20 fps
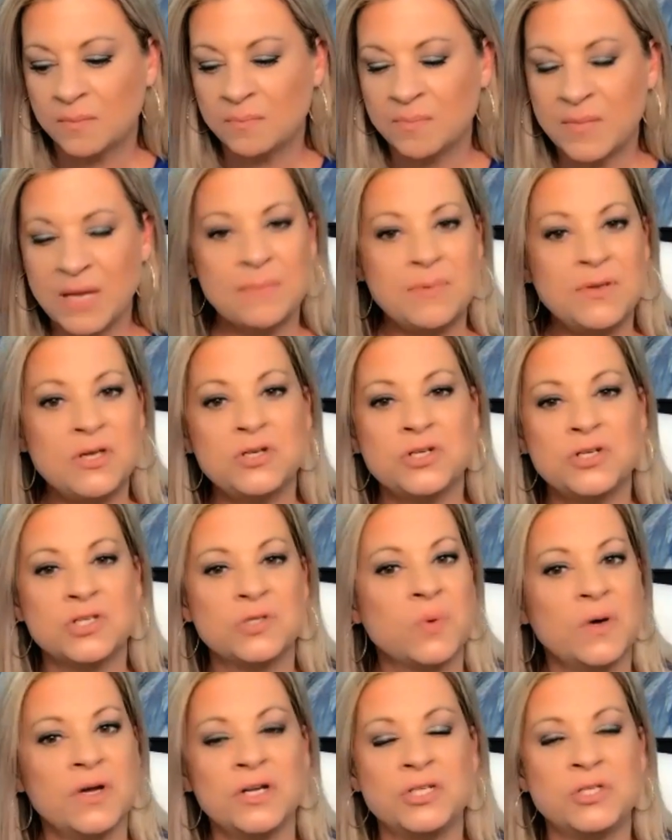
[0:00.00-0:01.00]
maybe you
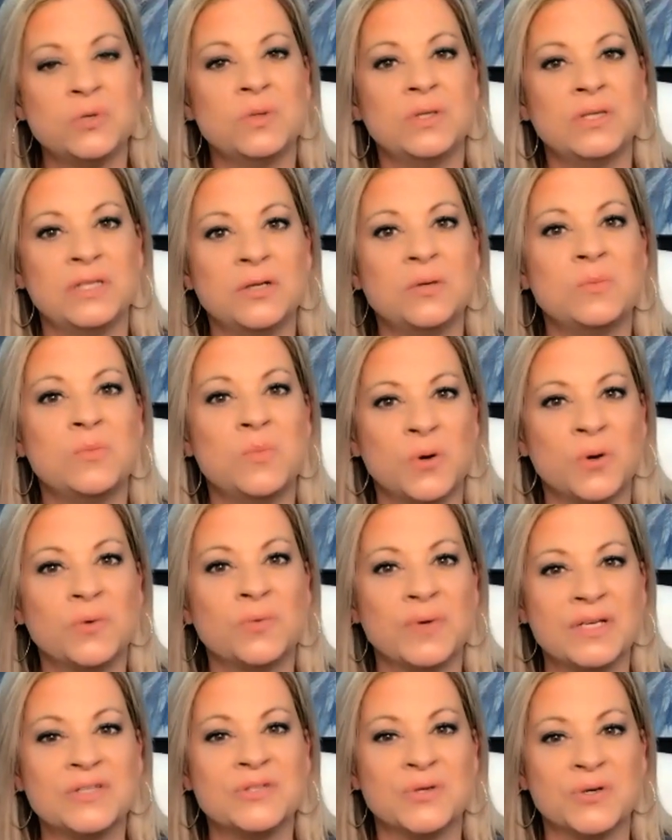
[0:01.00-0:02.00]
just want to do a little more
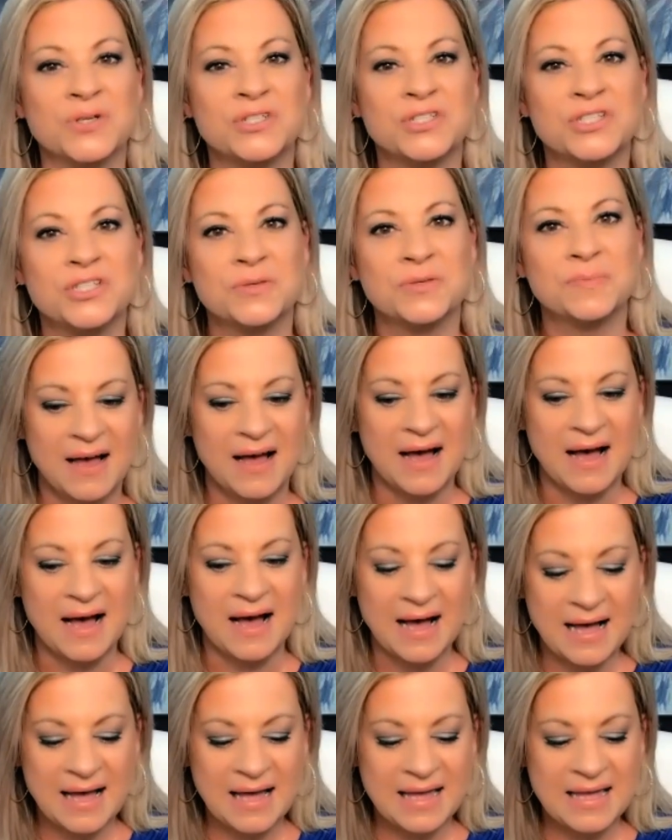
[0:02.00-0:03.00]
research.
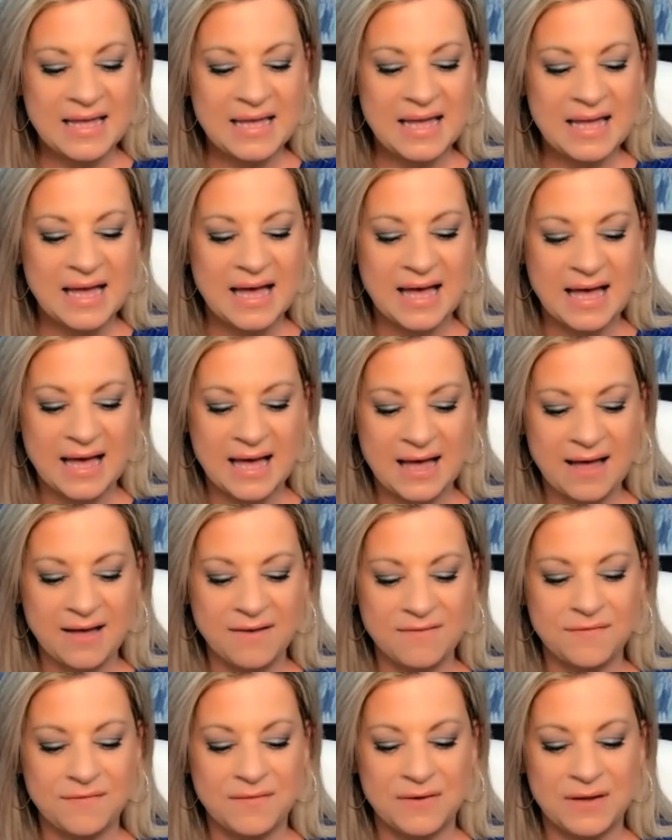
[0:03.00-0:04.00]
I
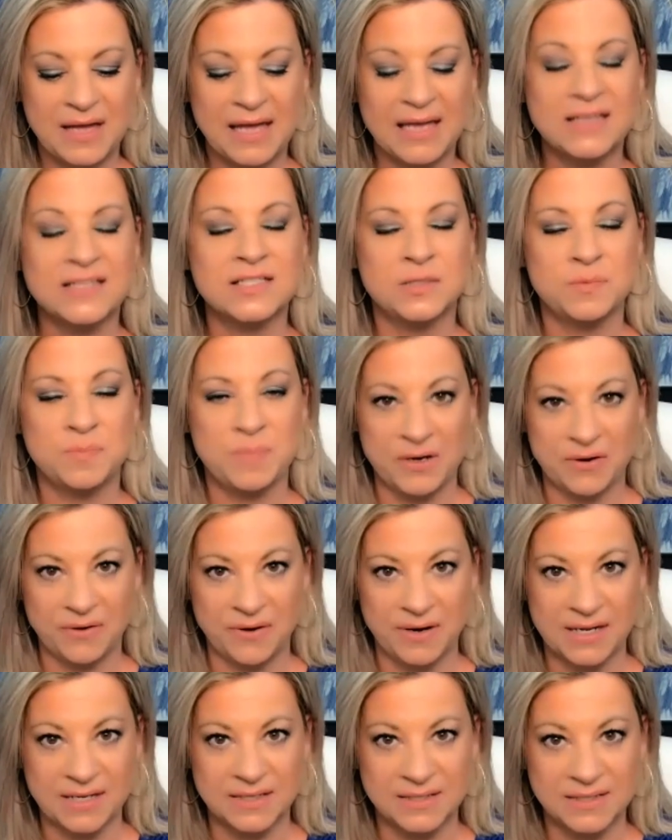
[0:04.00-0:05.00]
have
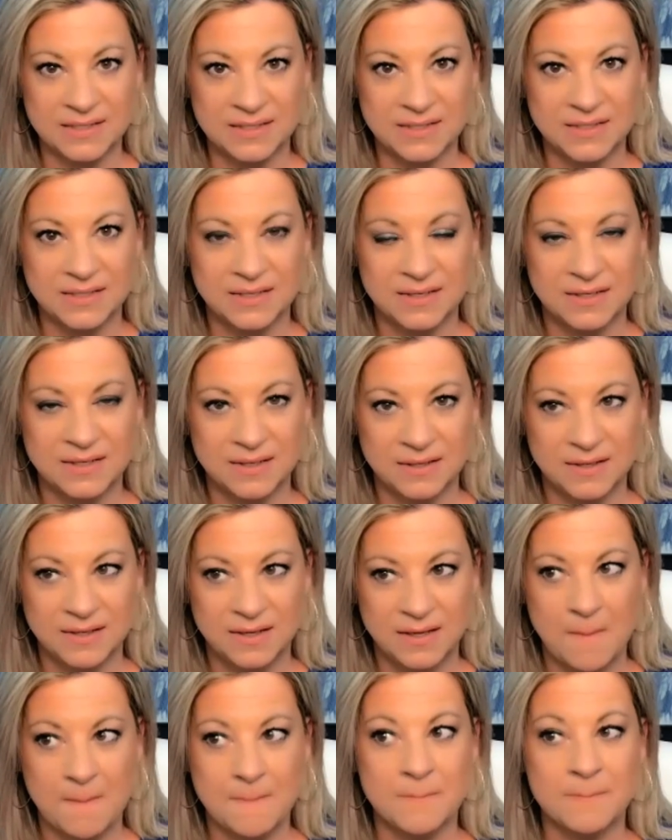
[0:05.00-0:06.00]
experienced
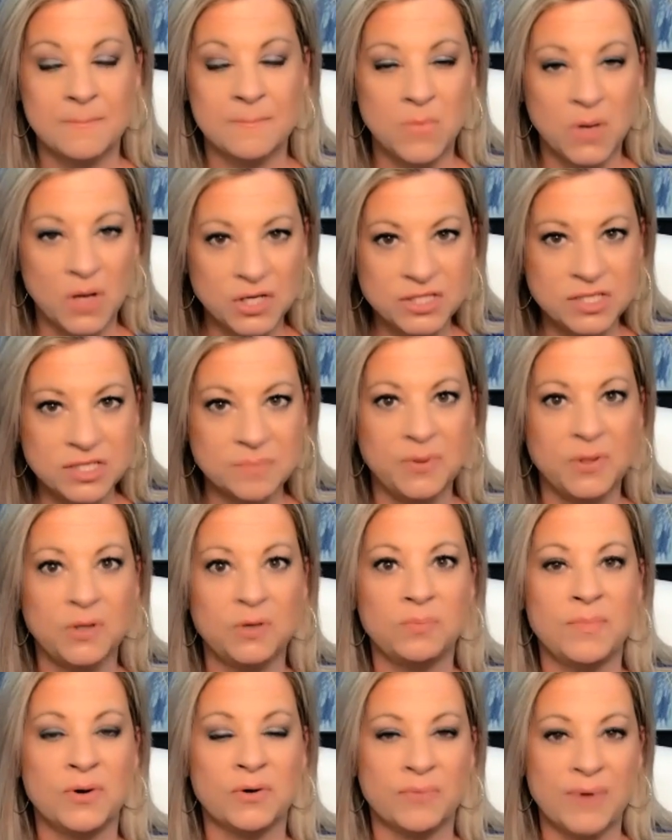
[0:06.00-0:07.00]
multiple
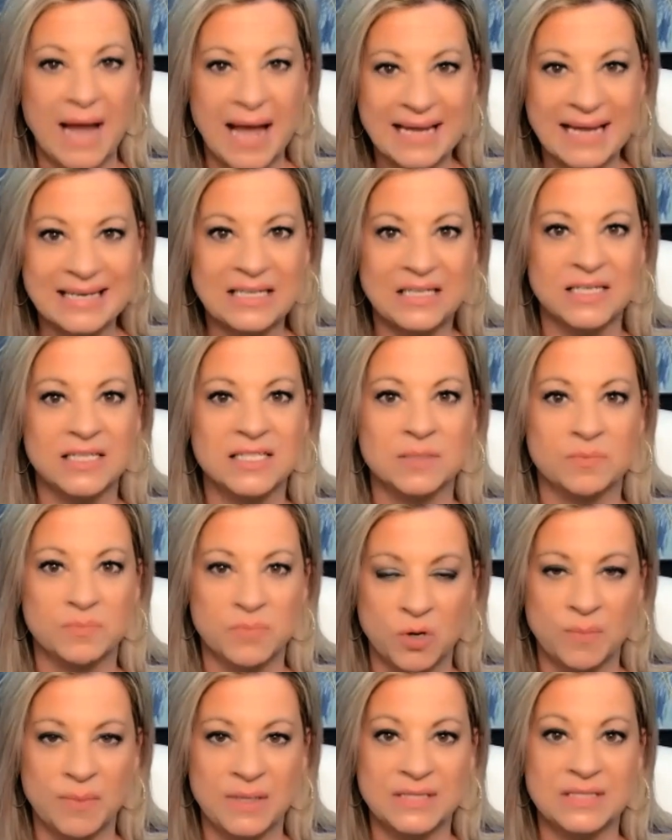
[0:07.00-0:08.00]
miraculous
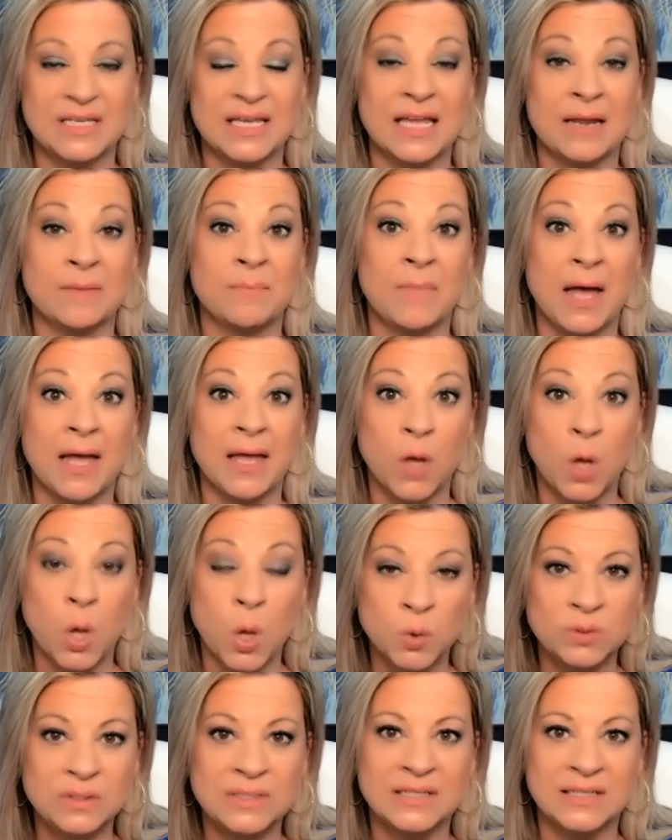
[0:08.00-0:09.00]
moments in my
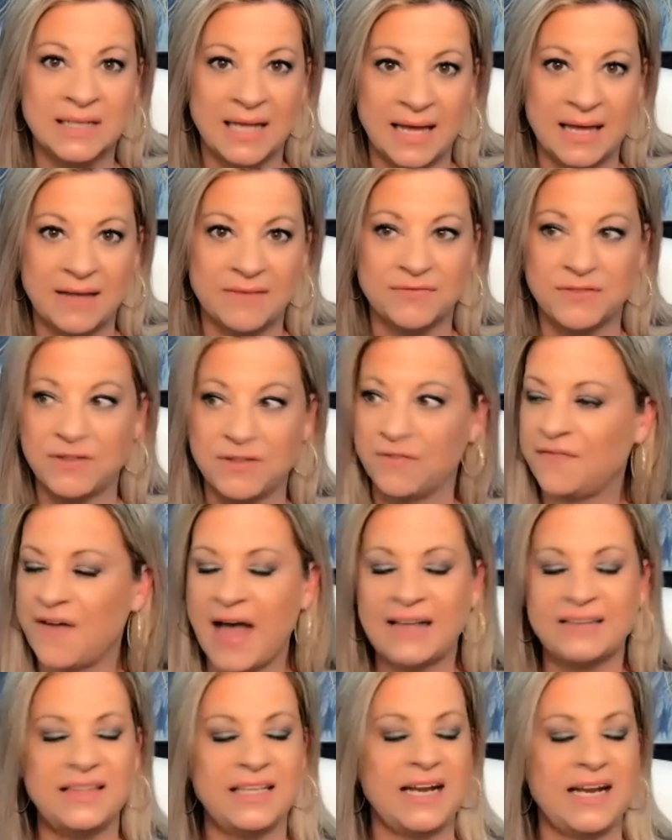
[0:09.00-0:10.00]
own life. The
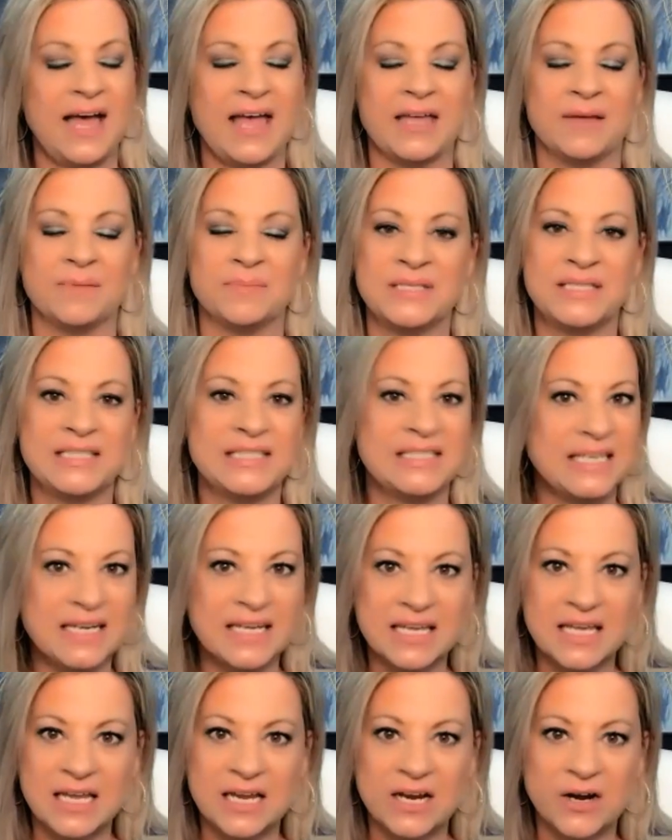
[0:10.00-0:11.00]
fact that I am
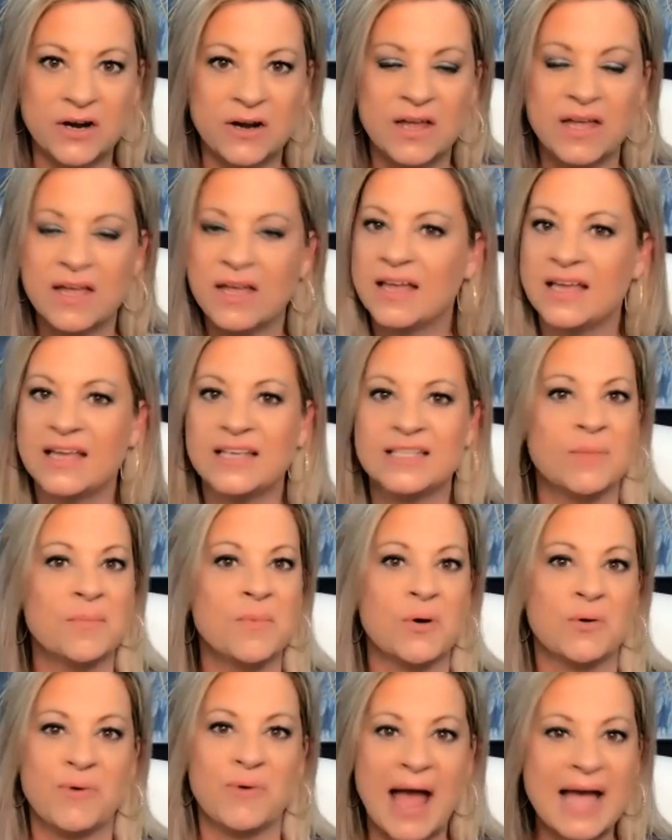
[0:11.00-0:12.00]
sitting here is a
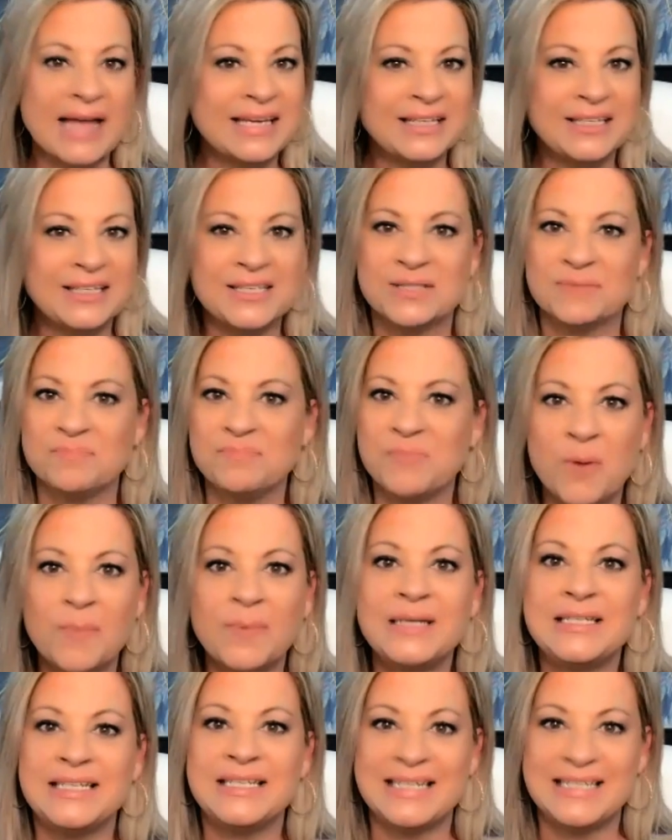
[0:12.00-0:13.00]
miraculous
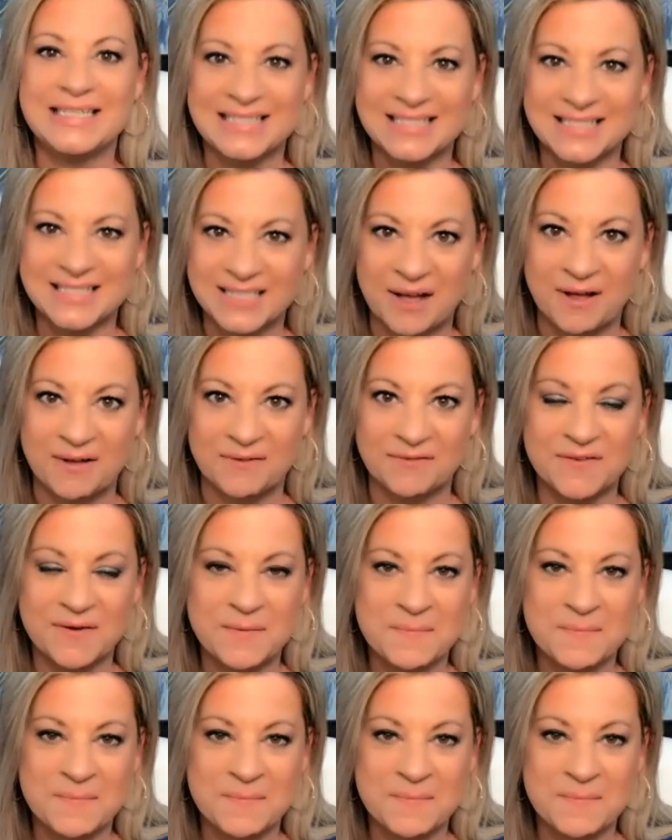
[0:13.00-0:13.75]
moment in itself.